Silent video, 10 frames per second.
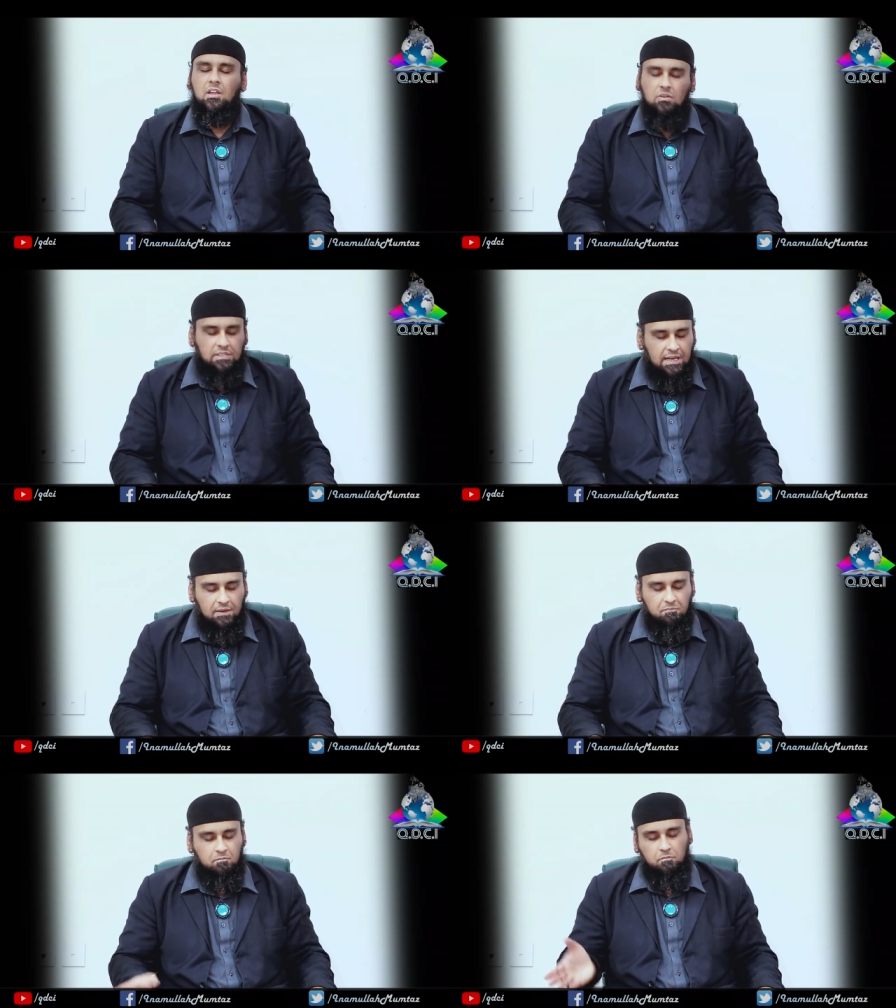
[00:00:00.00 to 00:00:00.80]
You
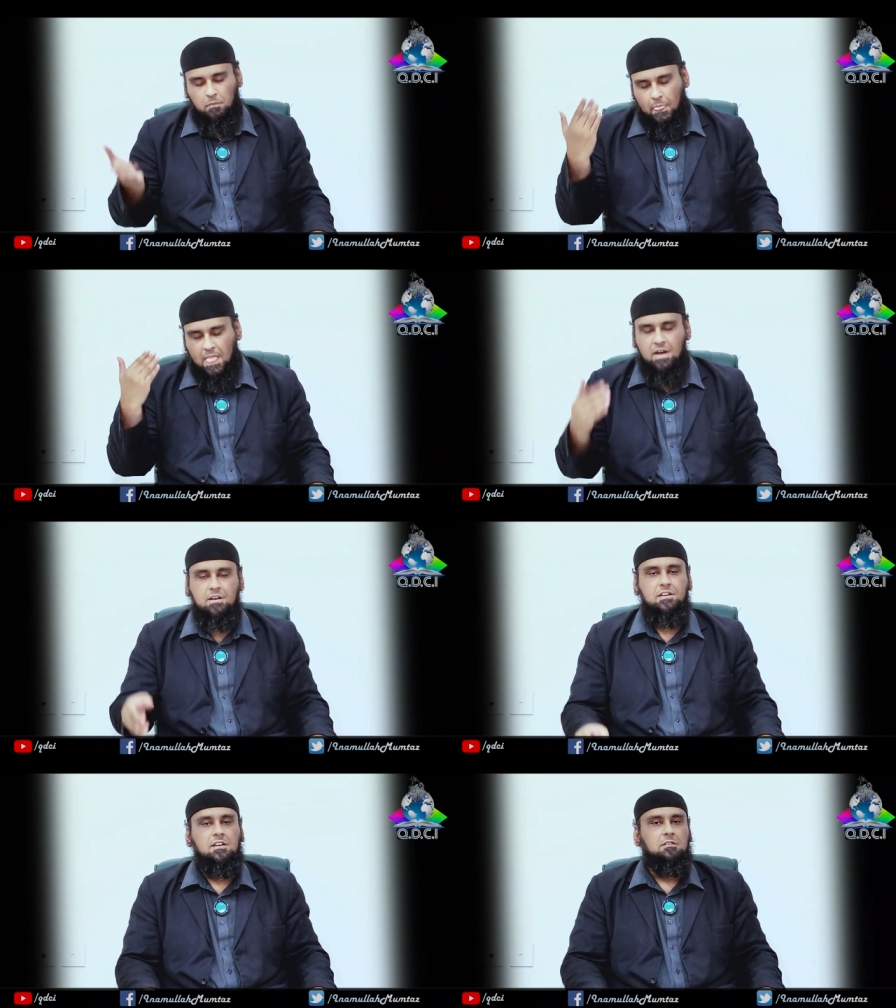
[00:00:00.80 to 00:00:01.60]
see,
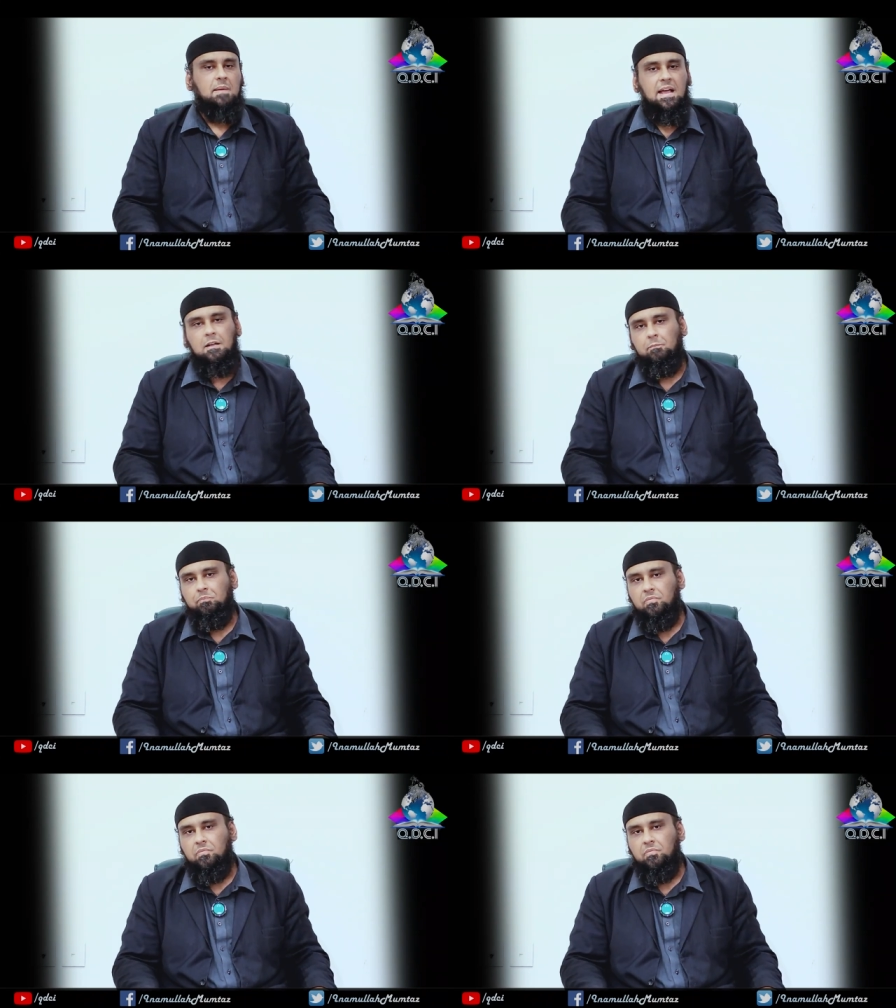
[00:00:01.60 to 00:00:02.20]
100 years back,